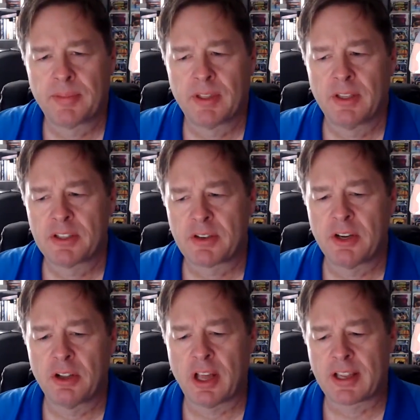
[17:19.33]
So I know,
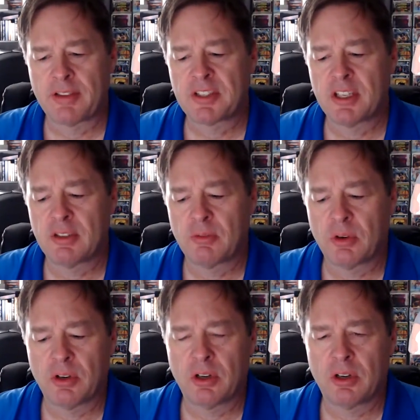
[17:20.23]
like I've seen,
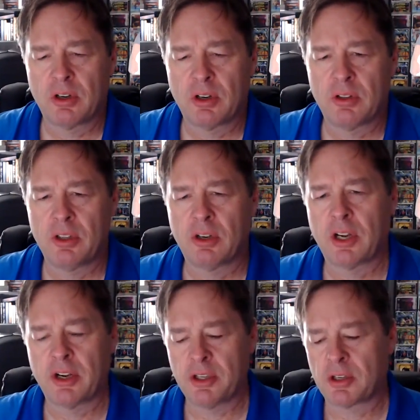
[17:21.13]
I know you
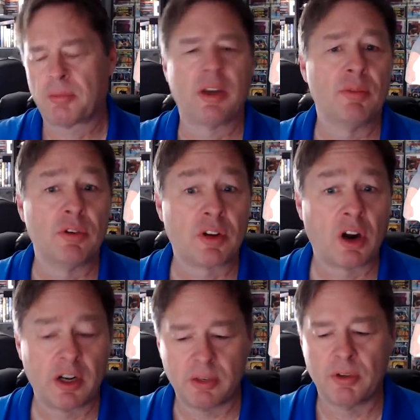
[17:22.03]
can play a move card and
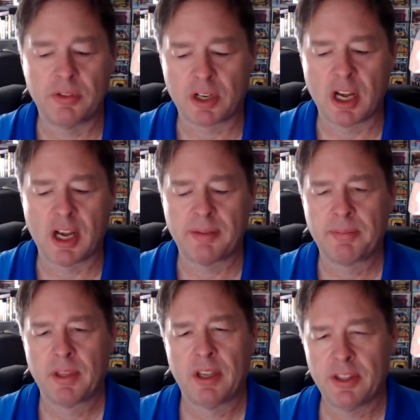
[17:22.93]
you move your guy,
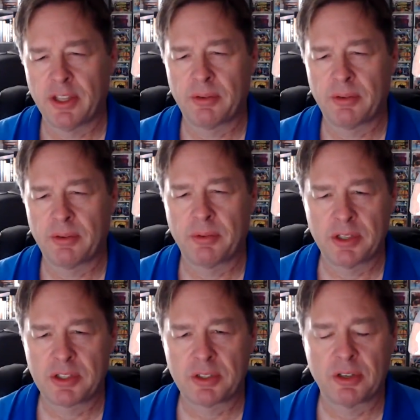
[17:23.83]
and then when it's your
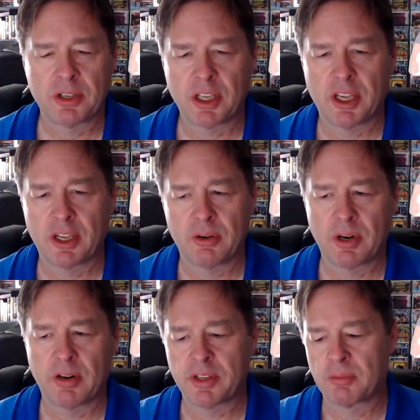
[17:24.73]
turn again or whatever, you
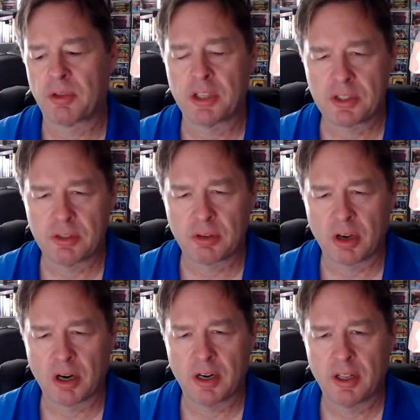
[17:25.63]
can play a shoot
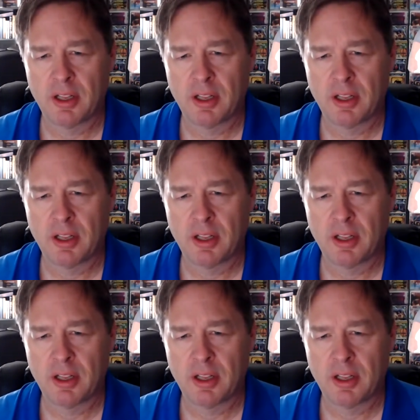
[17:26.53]
card.